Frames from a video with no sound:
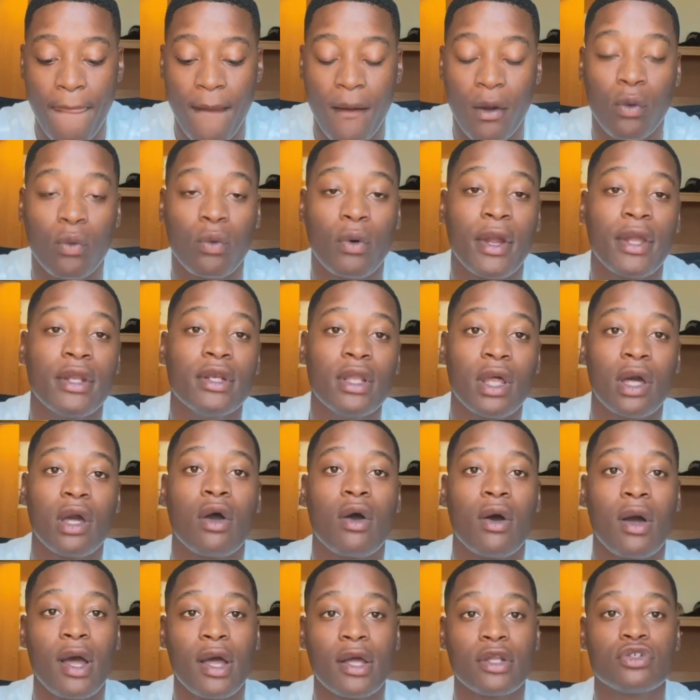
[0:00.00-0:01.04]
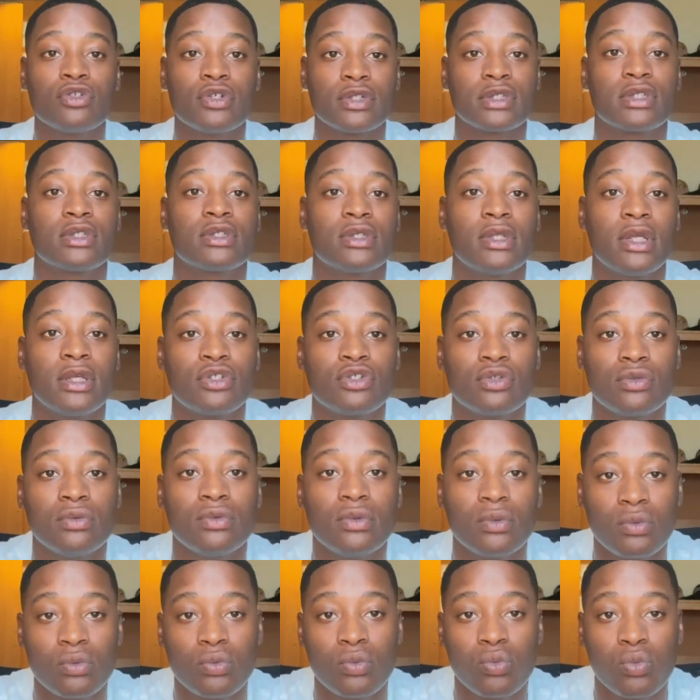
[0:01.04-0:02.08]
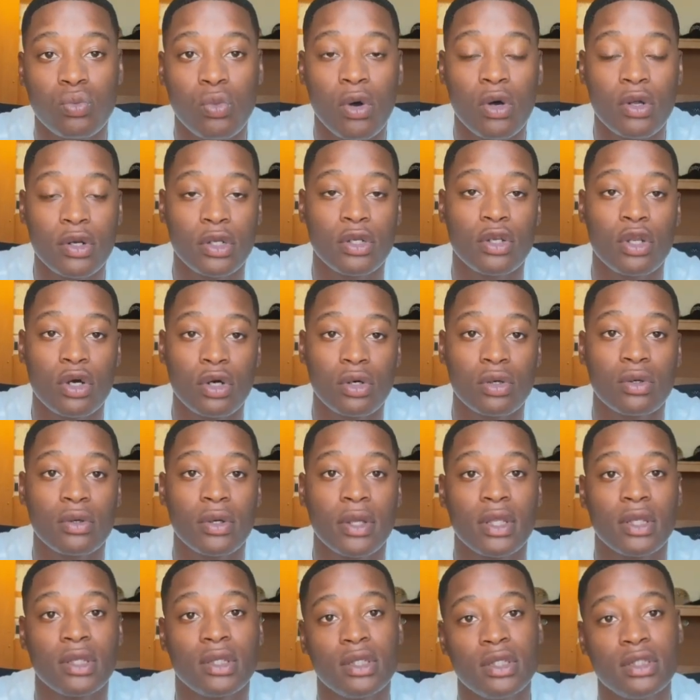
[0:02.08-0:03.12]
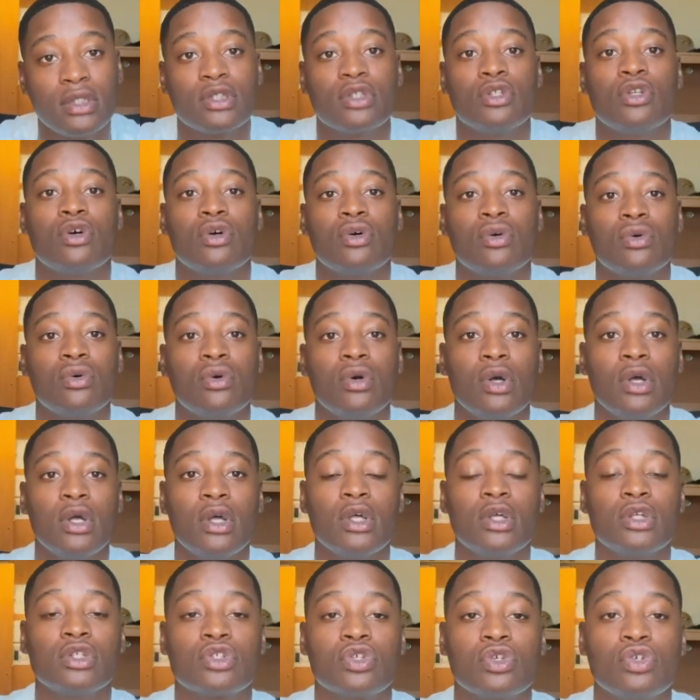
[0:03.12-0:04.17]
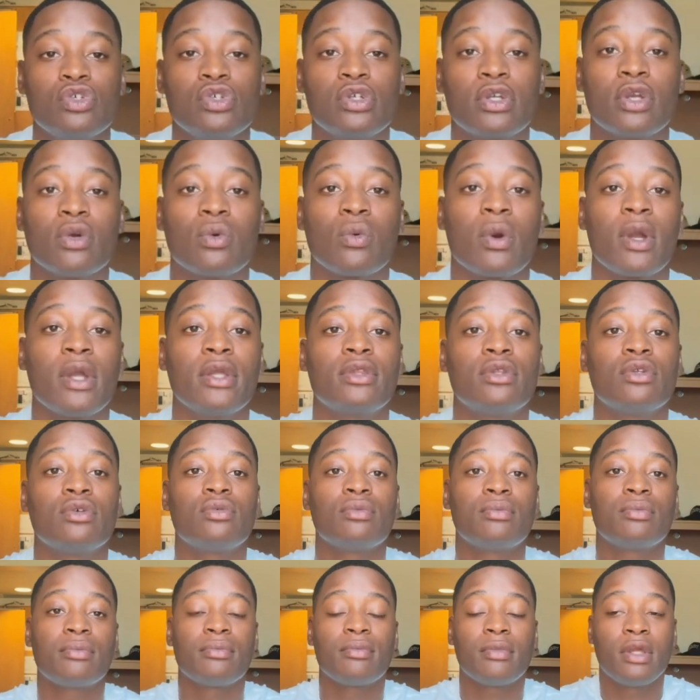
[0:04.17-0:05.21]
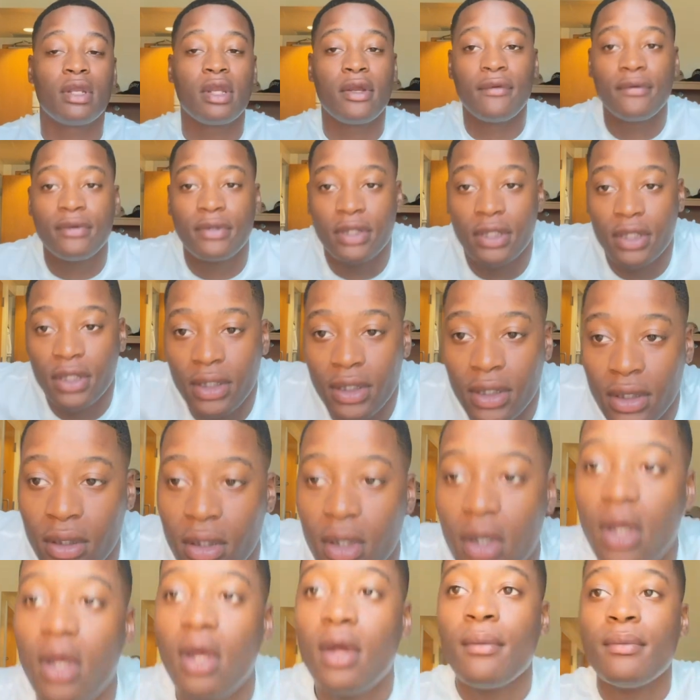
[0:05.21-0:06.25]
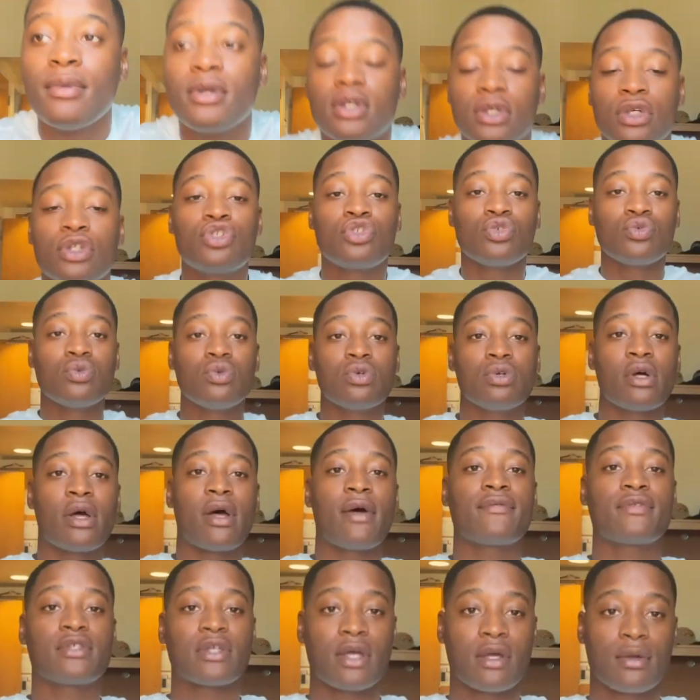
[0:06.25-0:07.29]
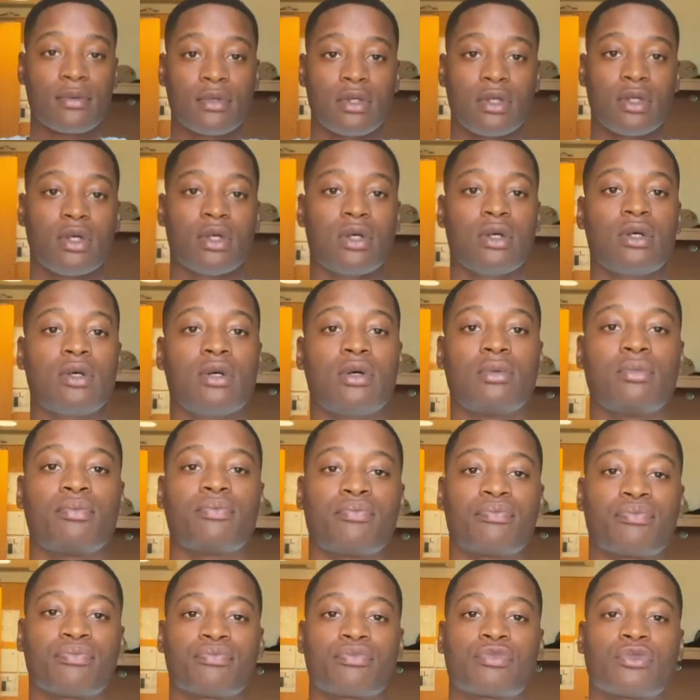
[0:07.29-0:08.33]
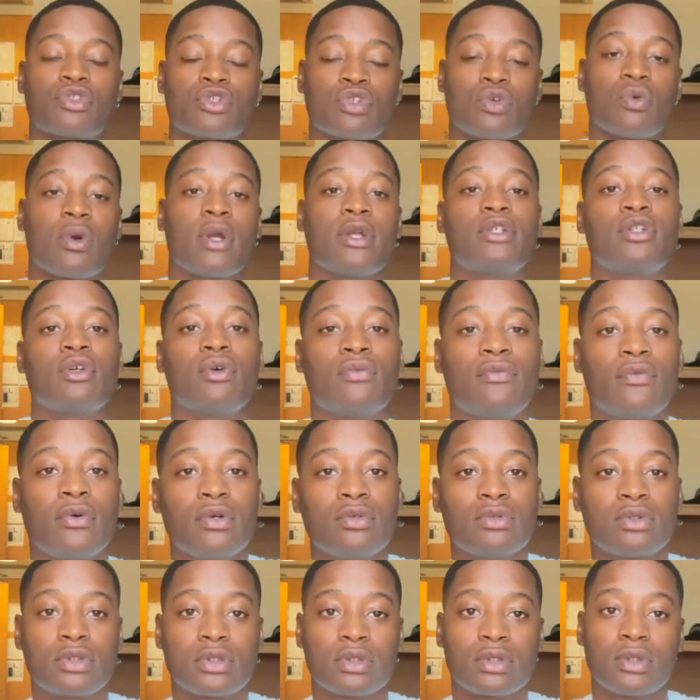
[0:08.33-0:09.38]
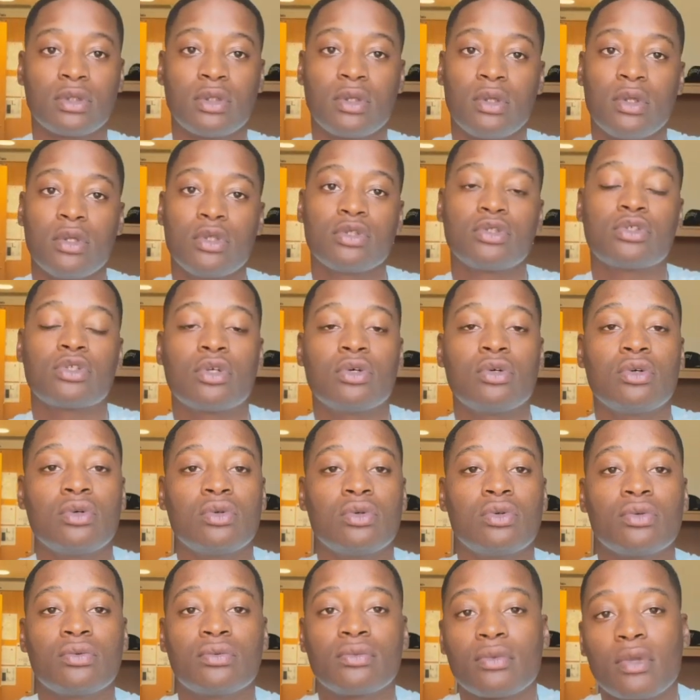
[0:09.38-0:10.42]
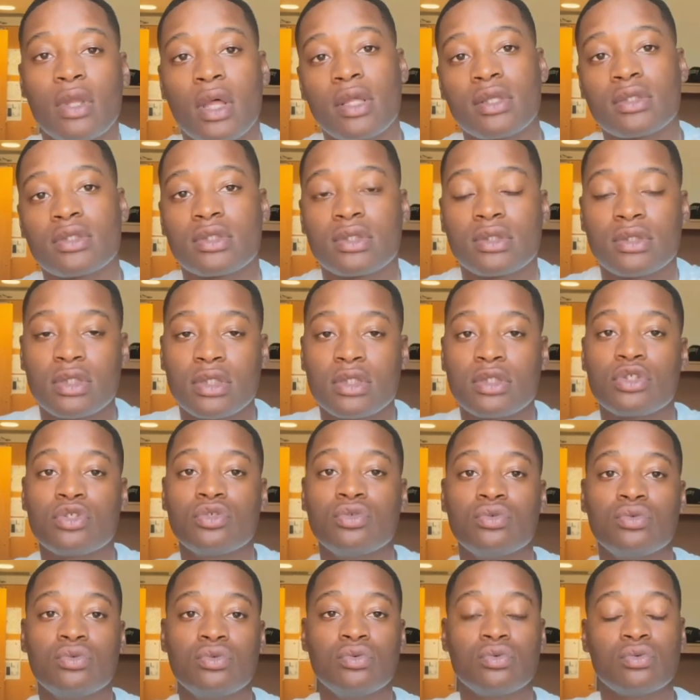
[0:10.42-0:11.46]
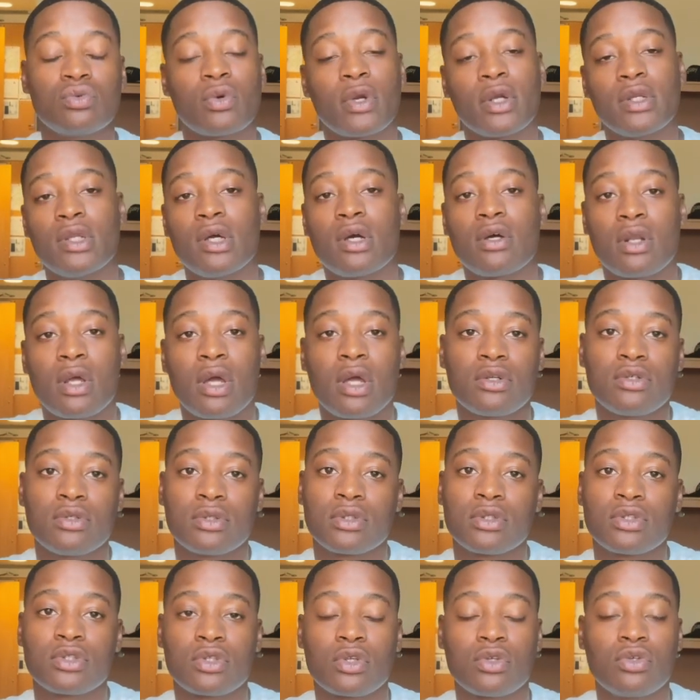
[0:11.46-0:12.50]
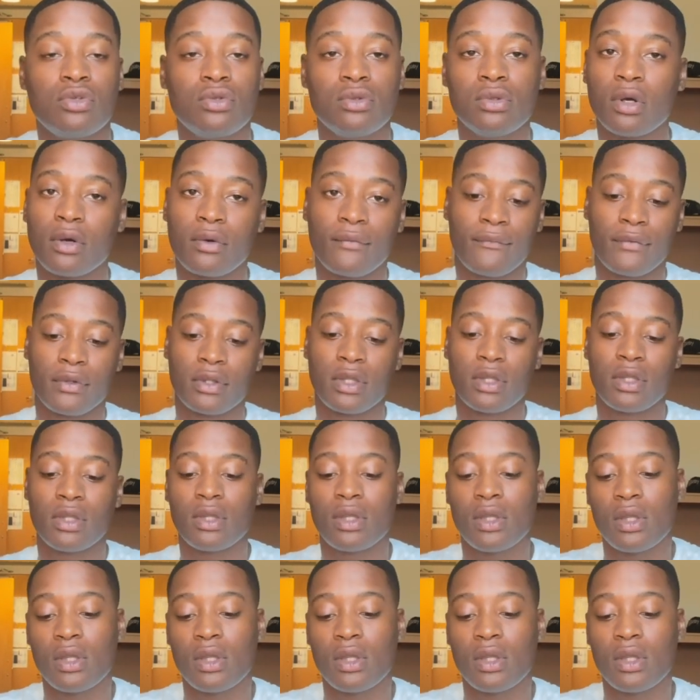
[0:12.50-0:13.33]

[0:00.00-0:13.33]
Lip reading: Write down addresses that you want to know and need to know so you can write them and everything, because you will have time to write your folks. So I suggest you write down the addresses so you don't forget.